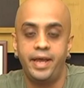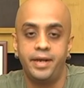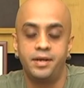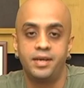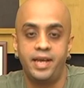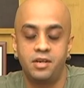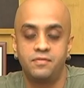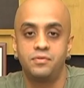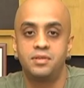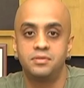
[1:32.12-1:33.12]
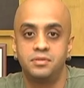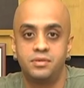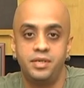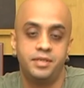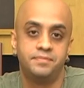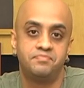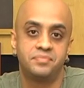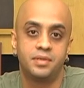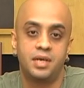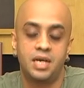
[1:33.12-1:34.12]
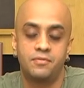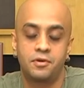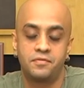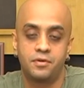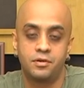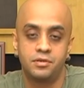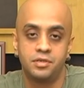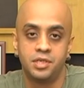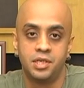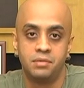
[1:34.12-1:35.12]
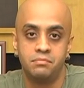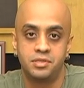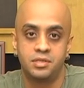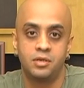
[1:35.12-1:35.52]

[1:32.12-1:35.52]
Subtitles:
end of 2003. I worked for Mr.